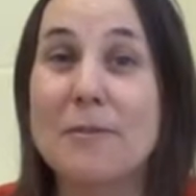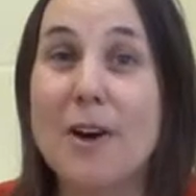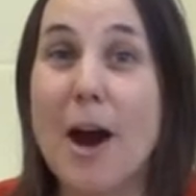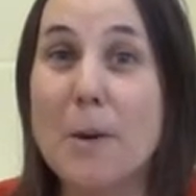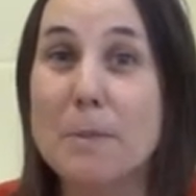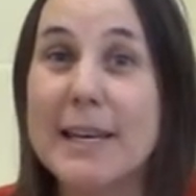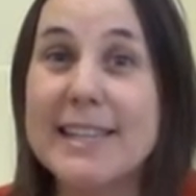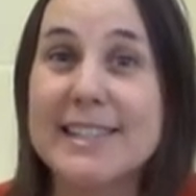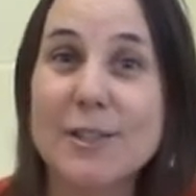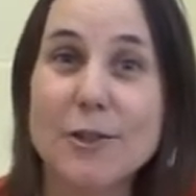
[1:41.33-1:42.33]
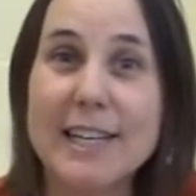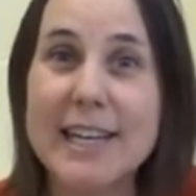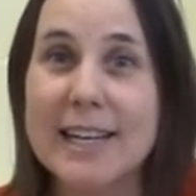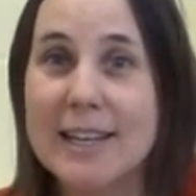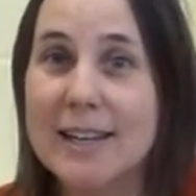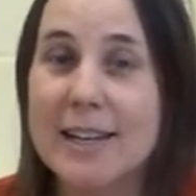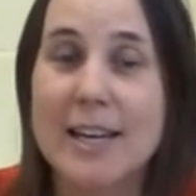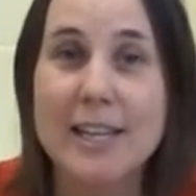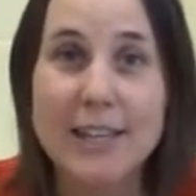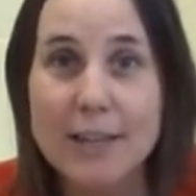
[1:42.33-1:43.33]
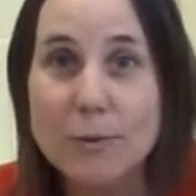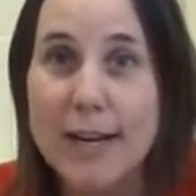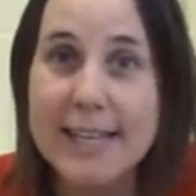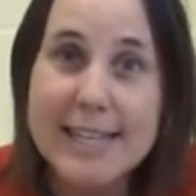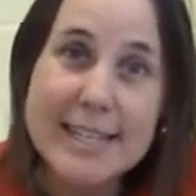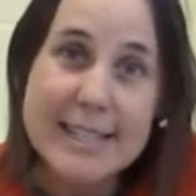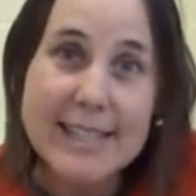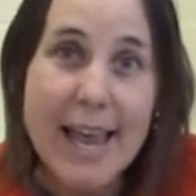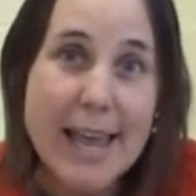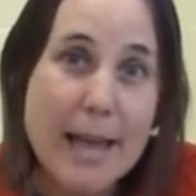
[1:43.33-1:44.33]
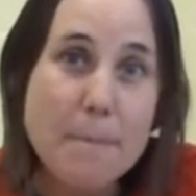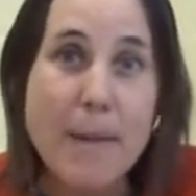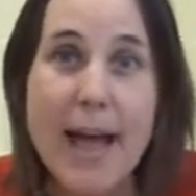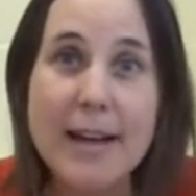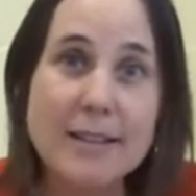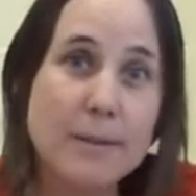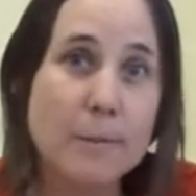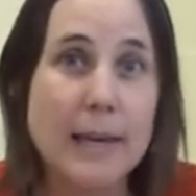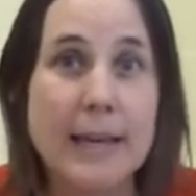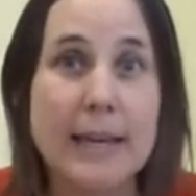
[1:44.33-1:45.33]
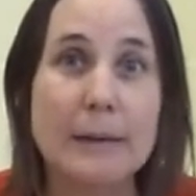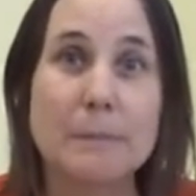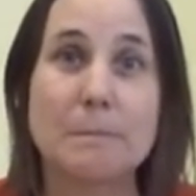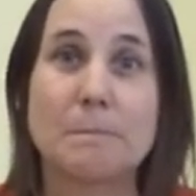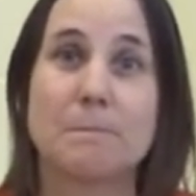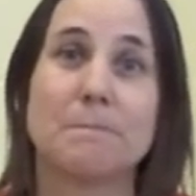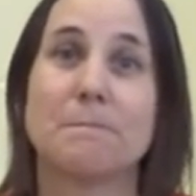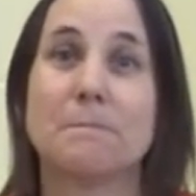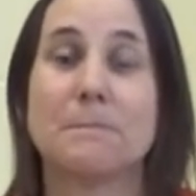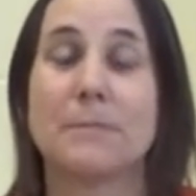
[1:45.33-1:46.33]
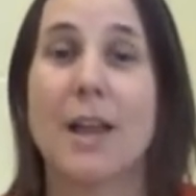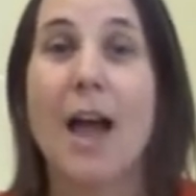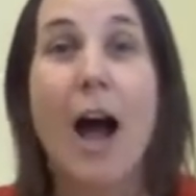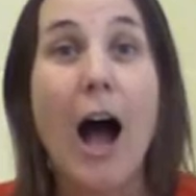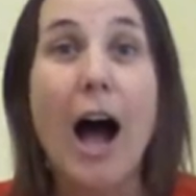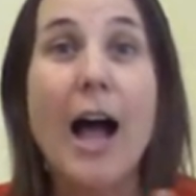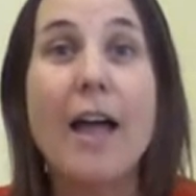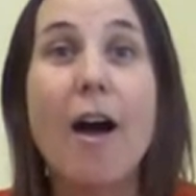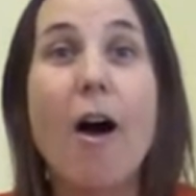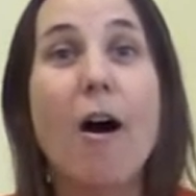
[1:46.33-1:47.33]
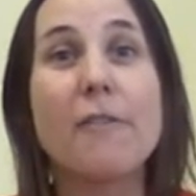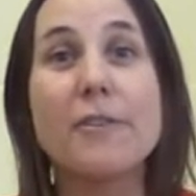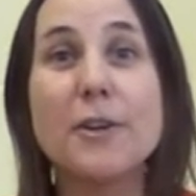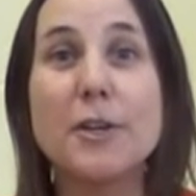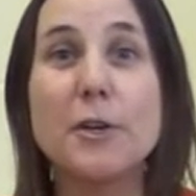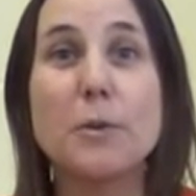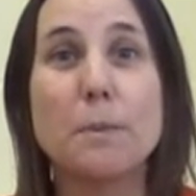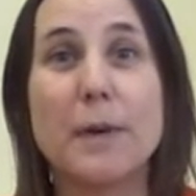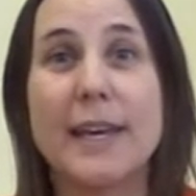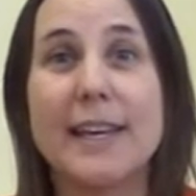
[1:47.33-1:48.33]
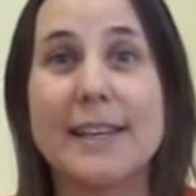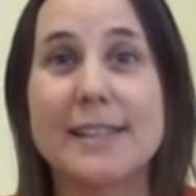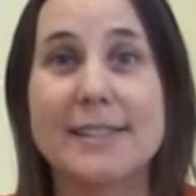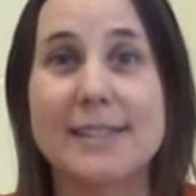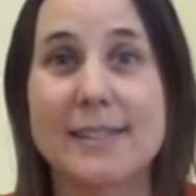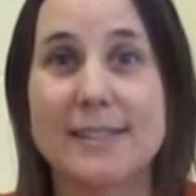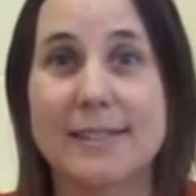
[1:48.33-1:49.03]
for our peace greeting. Get ready to say it back to me. I offer you peace.